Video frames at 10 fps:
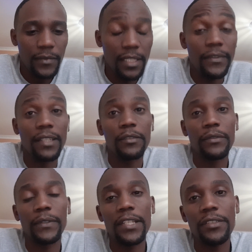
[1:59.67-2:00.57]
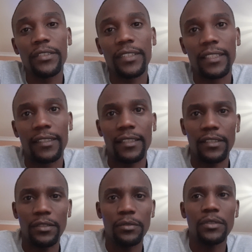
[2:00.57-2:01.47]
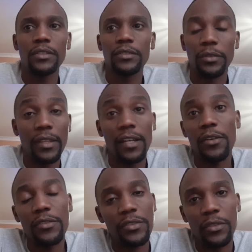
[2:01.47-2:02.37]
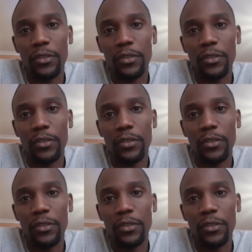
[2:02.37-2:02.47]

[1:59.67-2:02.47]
even the Revelation says that, you're either hot or you're